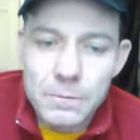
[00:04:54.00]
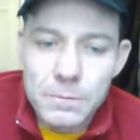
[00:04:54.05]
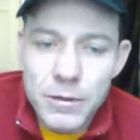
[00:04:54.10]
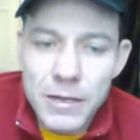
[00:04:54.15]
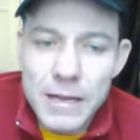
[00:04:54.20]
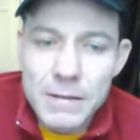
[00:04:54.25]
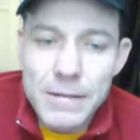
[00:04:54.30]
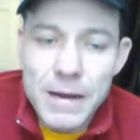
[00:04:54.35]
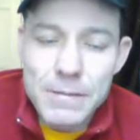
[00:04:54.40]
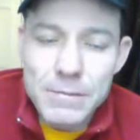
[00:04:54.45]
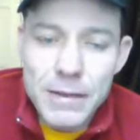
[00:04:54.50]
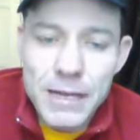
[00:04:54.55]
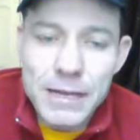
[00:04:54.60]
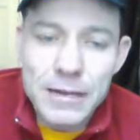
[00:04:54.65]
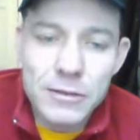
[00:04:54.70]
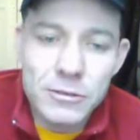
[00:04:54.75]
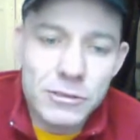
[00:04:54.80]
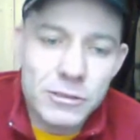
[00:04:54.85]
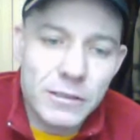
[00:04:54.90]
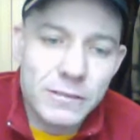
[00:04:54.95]
play-by-play
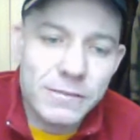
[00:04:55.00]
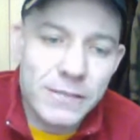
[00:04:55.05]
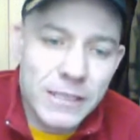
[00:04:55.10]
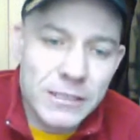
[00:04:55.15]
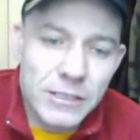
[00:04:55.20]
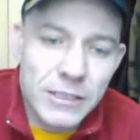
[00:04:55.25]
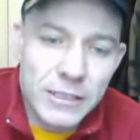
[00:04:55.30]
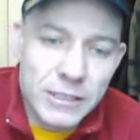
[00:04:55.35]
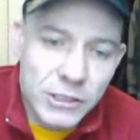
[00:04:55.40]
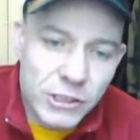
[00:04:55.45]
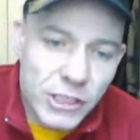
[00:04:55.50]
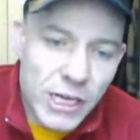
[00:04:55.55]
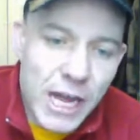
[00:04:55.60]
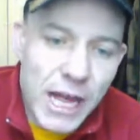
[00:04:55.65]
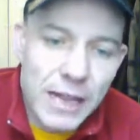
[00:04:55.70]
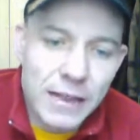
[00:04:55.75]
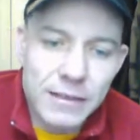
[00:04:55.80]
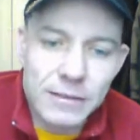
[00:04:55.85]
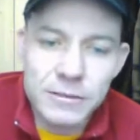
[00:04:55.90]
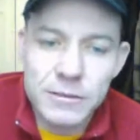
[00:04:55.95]
host of Wrestling
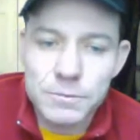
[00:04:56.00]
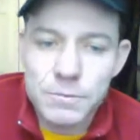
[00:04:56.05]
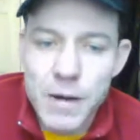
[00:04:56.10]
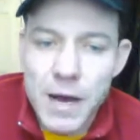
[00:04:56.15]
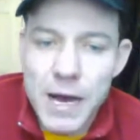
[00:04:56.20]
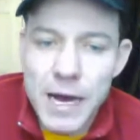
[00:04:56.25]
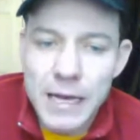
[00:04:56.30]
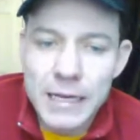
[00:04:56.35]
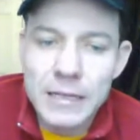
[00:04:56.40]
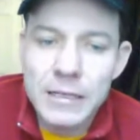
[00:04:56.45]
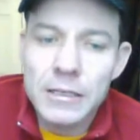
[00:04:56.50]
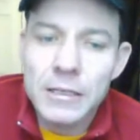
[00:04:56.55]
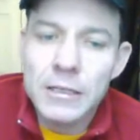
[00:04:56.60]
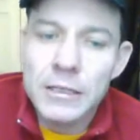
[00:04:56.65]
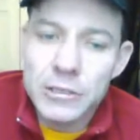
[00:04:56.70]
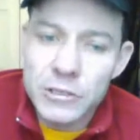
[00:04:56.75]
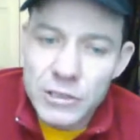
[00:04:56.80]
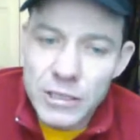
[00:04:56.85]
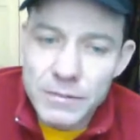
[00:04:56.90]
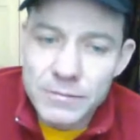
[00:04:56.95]
Challenge by
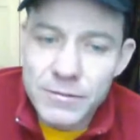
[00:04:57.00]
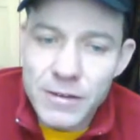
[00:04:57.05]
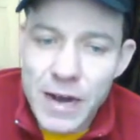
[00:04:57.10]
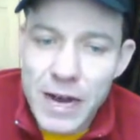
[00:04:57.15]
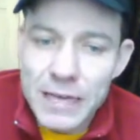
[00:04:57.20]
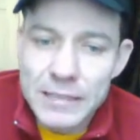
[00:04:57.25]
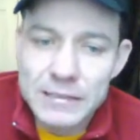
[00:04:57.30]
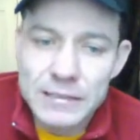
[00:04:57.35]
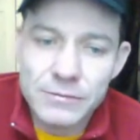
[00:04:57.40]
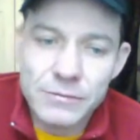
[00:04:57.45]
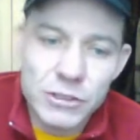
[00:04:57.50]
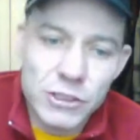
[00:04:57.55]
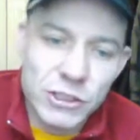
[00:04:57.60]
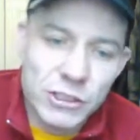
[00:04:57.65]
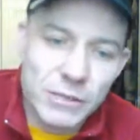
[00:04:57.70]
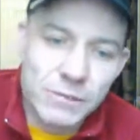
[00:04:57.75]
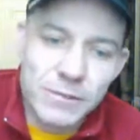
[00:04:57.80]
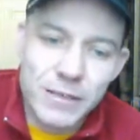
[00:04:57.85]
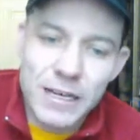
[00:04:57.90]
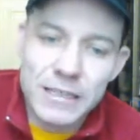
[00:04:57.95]
Jim Ross. It was
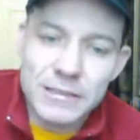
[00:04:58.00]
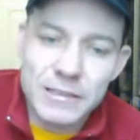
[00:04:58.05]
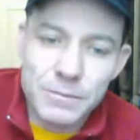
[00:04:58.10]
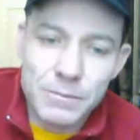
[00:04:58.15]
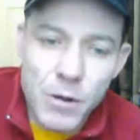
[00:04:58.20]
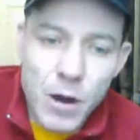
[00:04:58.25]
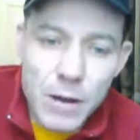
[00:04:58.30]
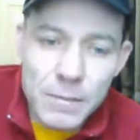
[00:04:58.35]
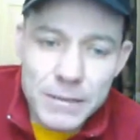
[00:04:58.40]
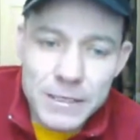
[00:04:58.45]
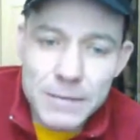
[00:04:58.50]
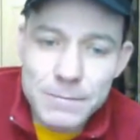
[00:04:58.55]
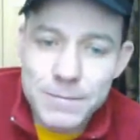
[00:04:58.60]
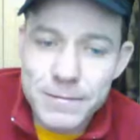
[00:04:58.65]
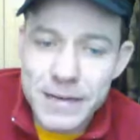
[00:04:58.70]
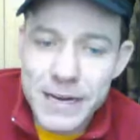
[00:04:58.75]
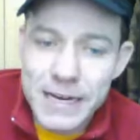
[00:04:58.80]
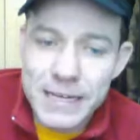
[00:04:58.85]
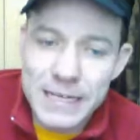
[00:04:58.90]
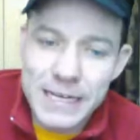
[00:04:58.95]
Jim Ross and Bobby the
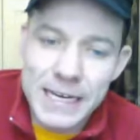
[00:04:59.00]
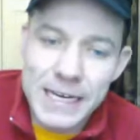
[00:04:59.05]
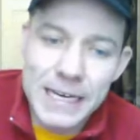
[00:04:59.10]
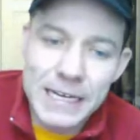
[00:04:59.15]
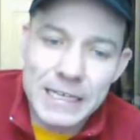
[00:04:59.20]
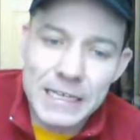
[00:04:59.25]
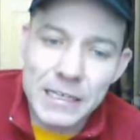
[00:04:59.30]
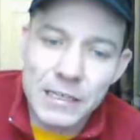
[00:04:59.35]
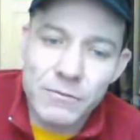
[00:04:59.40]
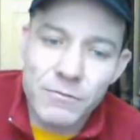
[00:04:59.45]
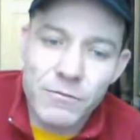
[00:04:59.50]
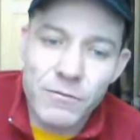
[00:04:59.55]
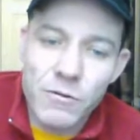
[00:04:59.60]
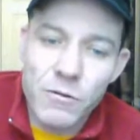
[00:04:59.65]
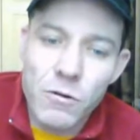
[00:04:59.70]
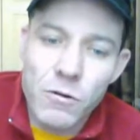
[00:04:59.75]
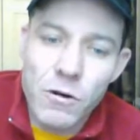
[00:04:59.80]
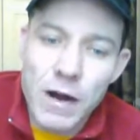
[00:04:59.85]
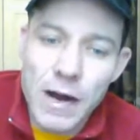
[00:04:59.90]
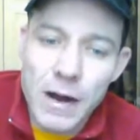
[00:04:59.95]
Brain Heenan
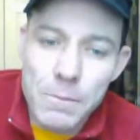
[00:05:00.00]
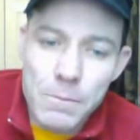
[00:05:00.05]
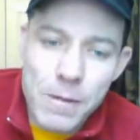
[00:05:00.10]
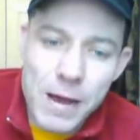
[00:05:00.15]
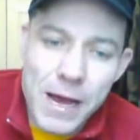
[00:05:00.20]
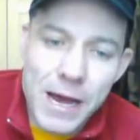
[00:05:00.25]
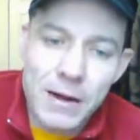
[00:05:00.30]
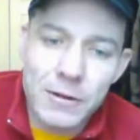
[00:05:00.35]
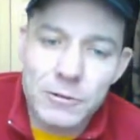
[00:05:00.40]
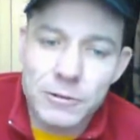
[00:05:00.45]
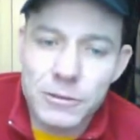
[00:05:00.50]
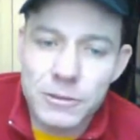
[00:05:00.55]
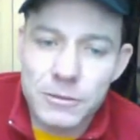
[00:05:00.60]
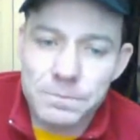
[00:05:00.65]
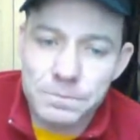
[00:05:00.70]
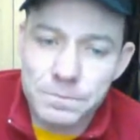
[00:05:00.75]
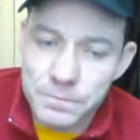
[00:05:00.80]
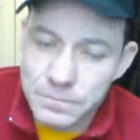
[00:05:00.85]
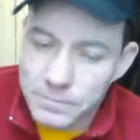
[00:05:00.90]
for about